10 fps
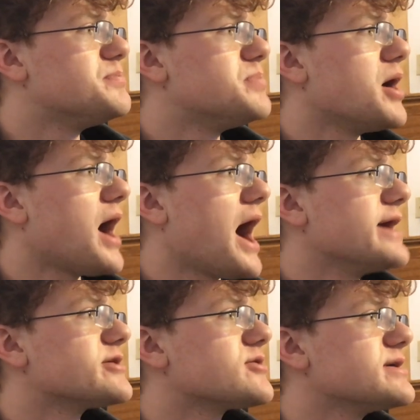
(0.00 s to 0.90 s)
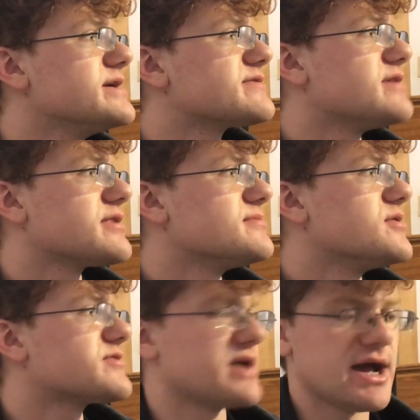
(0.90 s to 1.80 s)
but I agree it's not the
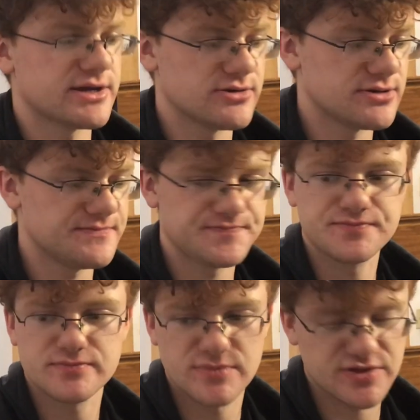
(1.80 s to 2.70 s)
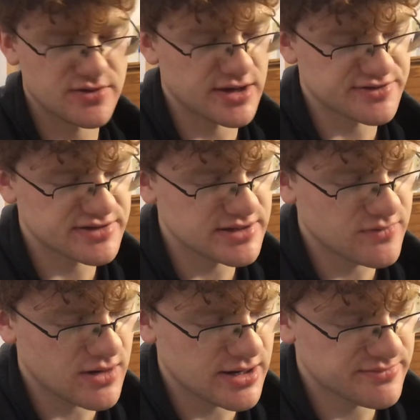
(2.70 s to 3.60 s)
most accurate. So I see
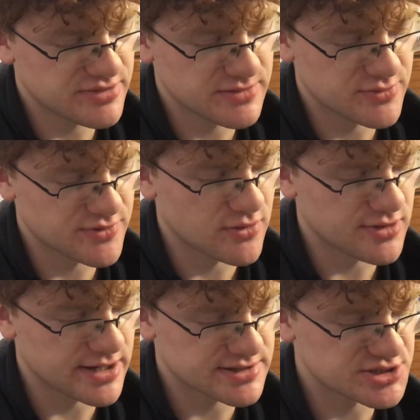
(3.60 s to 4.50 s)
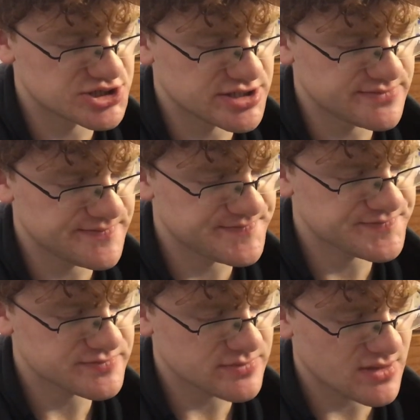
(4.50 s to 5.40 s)
why people don't like the Shin.
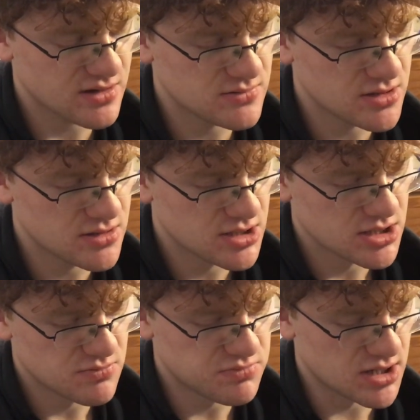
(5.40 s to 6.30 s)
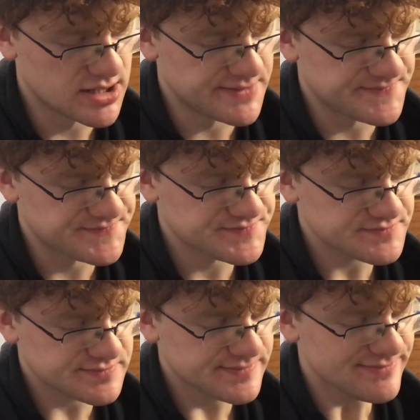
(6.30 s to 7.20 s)
But
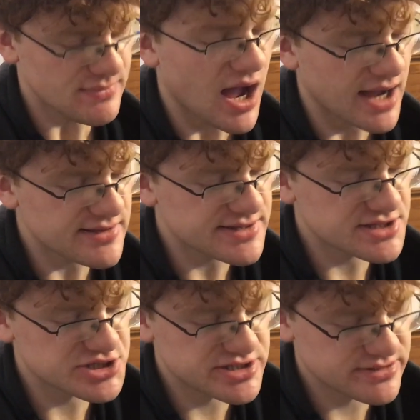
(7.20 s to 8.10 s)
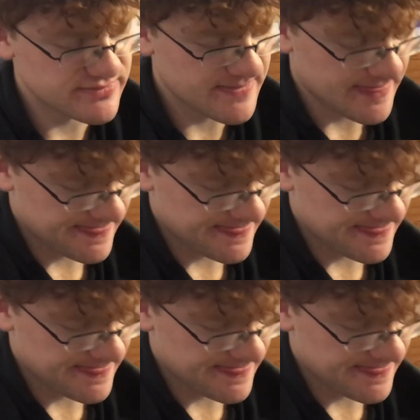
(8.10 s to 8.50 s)
I like the Shin.